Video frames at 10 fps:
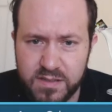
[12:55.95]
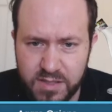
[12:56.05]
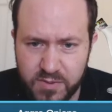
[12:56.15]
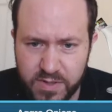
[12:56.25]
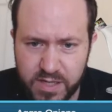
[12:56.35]

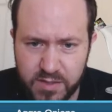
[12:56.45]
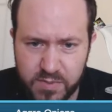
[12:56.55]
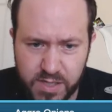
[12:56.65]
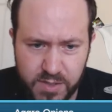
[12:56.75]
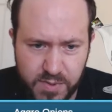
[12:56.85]
No, we're good,
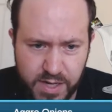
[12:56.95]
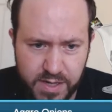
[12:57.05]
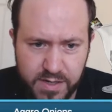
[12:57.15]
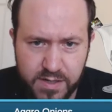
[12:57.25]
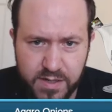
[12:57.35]
we're good, we're
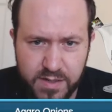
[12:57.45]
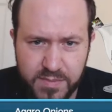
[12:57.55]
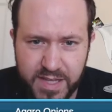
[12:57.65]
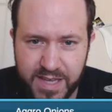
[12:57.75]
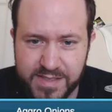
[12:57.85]
good.
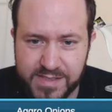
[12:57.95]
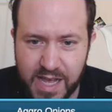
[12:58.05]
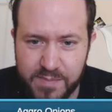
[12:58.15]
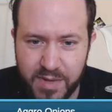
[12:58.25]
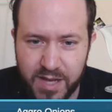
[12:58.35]
But you get
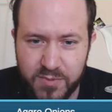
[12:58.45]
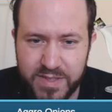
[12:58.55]
Zombot.